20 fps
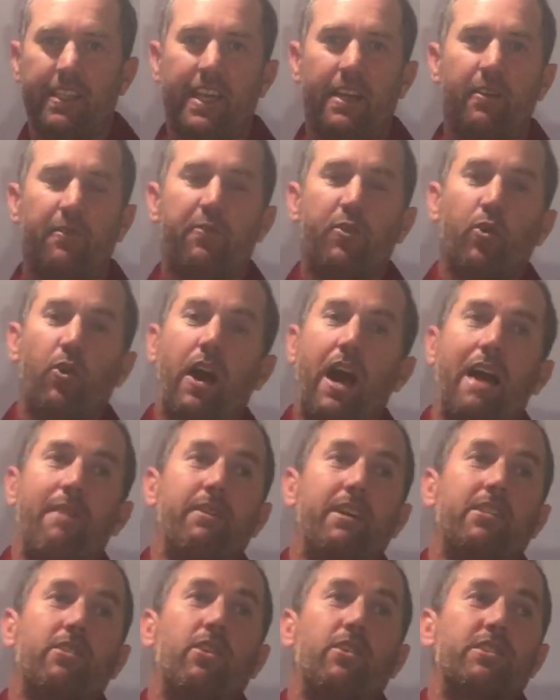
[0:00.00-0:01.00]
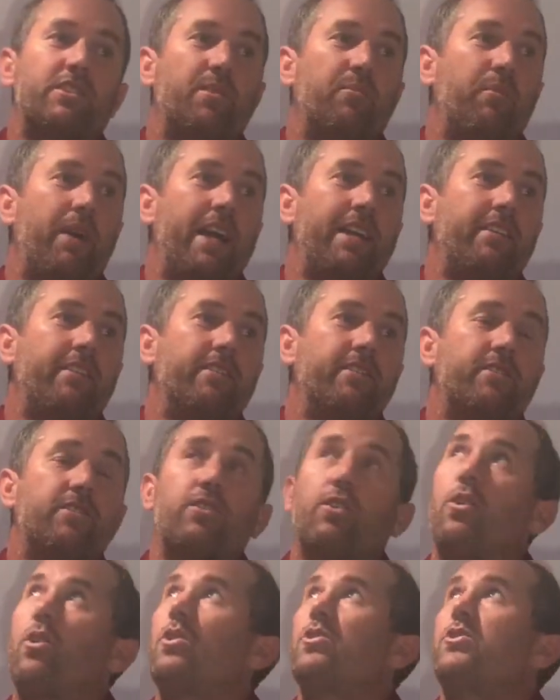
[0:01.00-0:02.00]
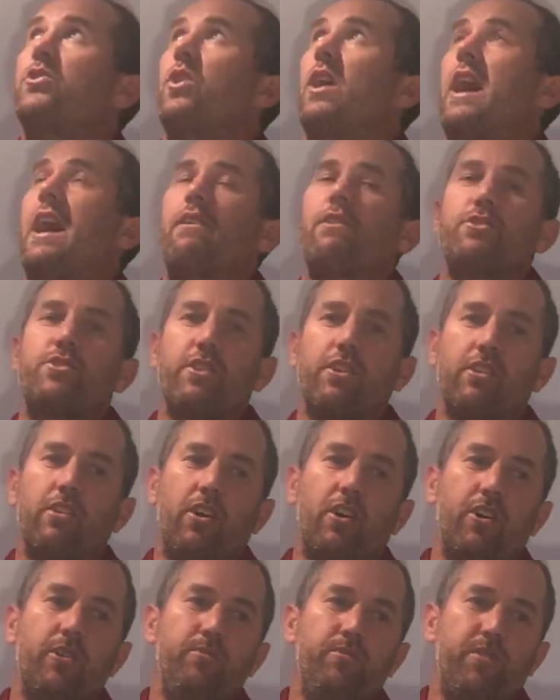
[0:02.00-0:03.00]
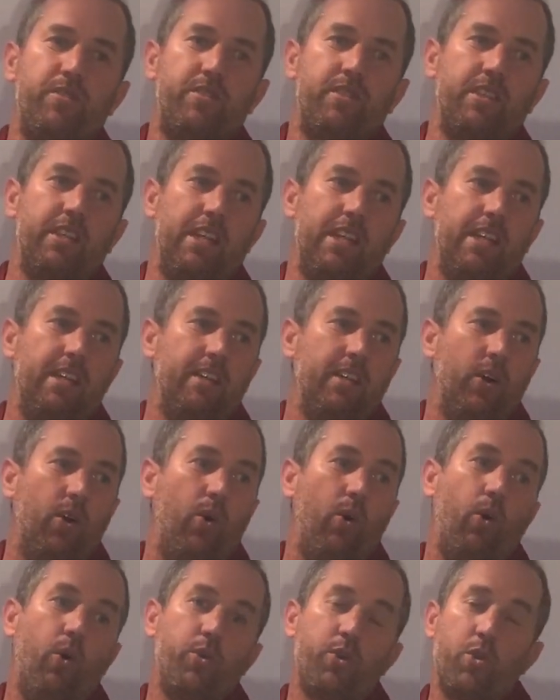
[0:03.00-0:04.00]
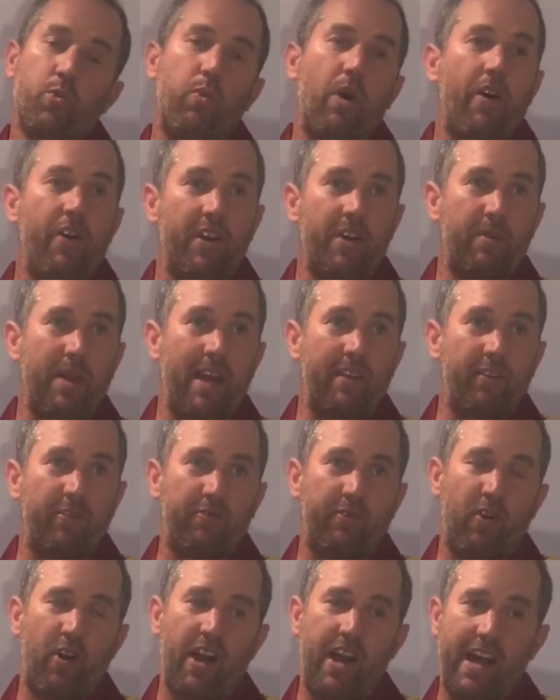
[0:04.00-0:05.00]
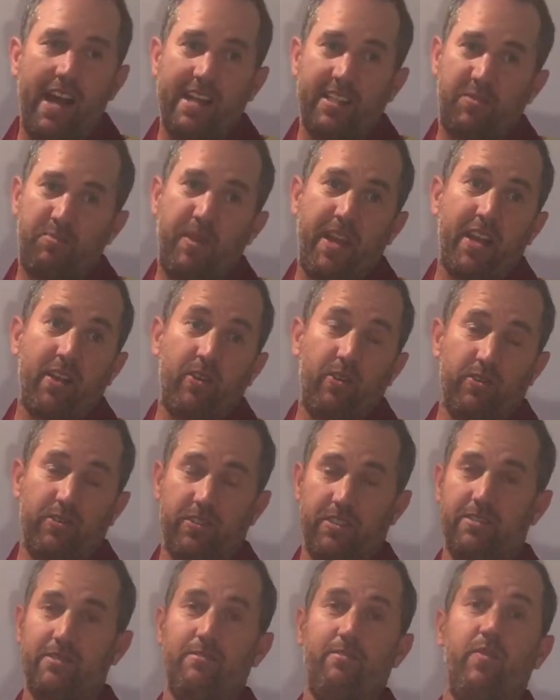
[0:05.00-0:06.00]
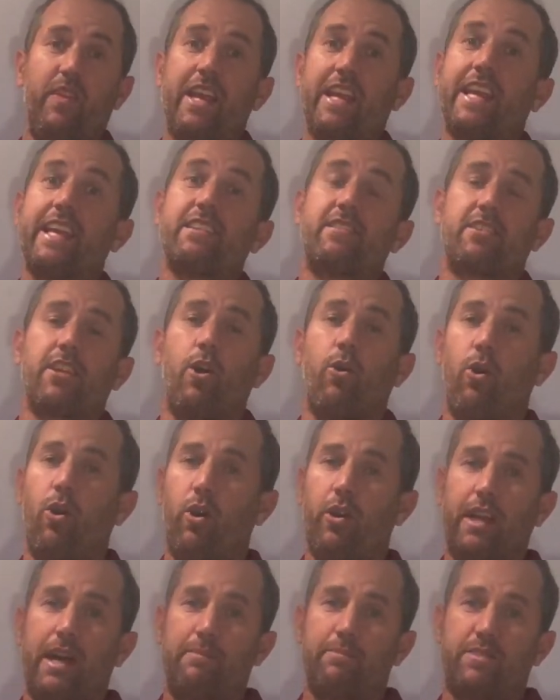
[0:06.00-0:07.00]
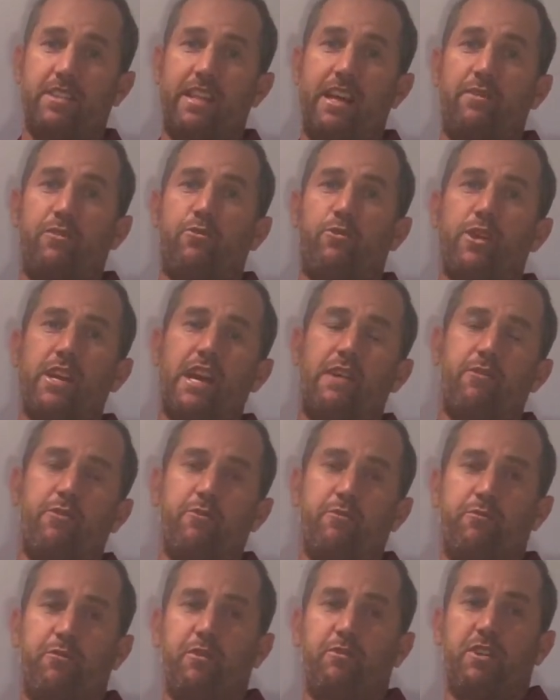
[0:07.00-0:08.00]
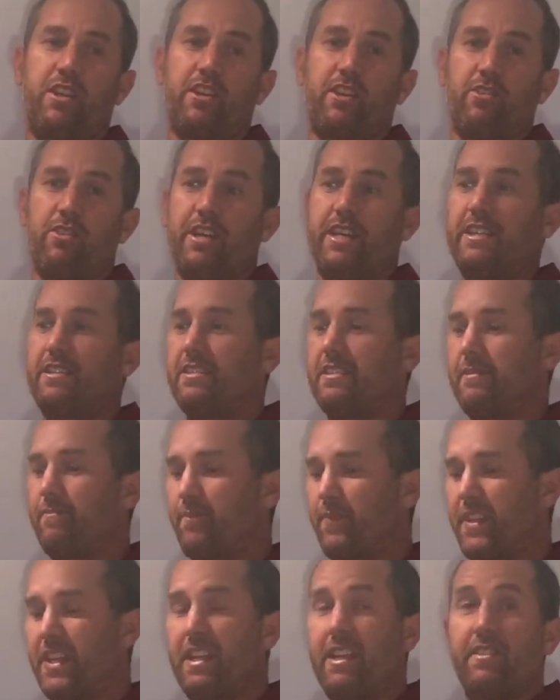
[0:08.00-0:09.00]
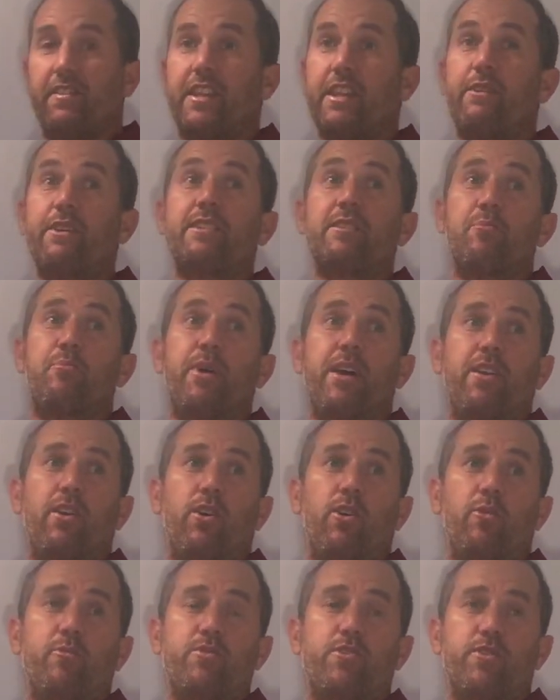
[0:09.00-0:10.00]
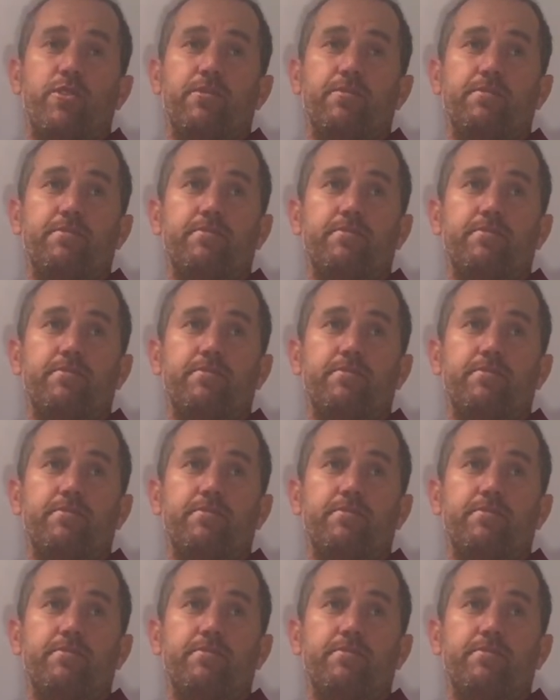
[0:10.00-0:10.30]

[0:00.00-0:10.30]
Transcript: Now, if you're having lots of maintenance on your halogen globes, or you're worried about the fire aspect because they get so hot up to that 350 degrees, there is a better option.